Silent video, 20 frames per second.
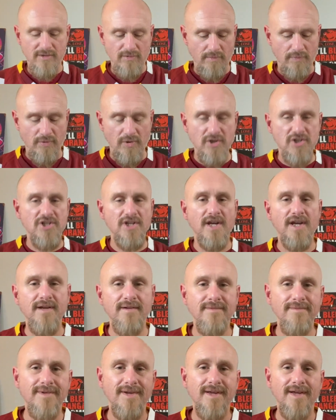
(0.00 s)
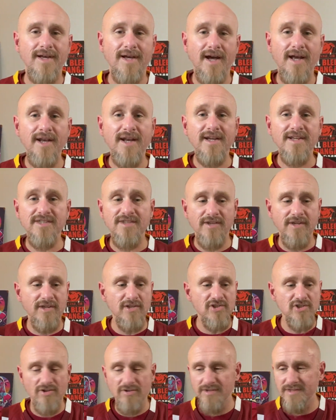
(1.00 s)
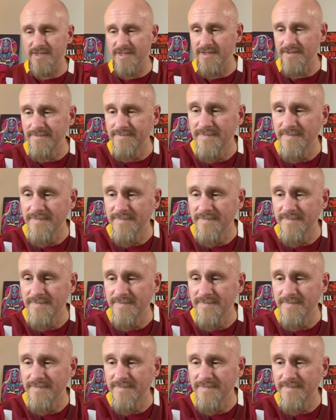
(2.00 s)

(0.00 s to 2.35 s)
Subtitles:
appreciate a nice looking jersey.